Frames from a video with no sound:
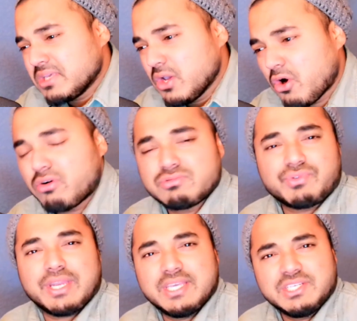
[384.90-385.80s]
your
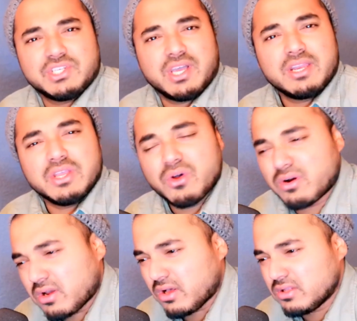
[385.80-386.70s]
tradition,
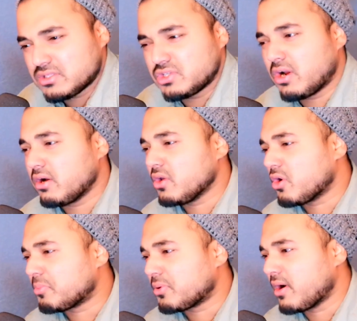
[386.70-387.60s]
your culture,
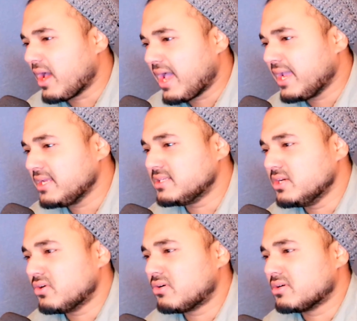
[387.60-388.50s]
your pride,
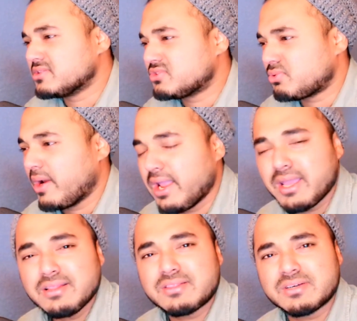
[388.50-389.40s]
your
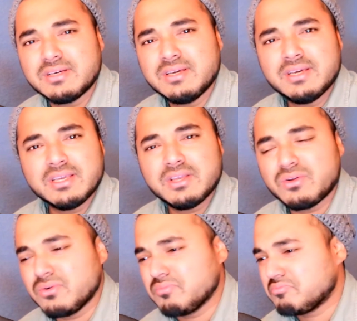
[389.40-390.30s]
strength.
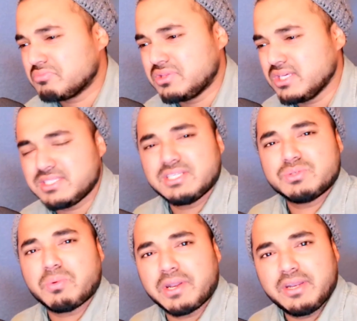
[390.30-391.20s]
You know, this
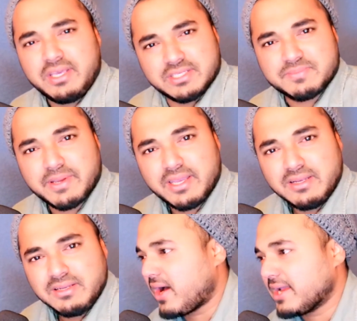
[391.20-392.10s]
is what it is,
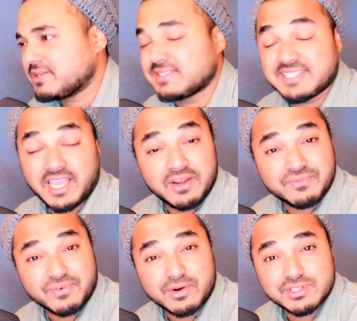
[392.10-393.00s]
man. Fight,
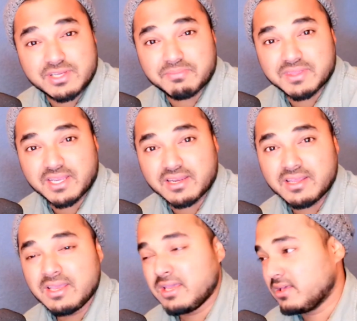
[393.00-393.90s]
stand for something.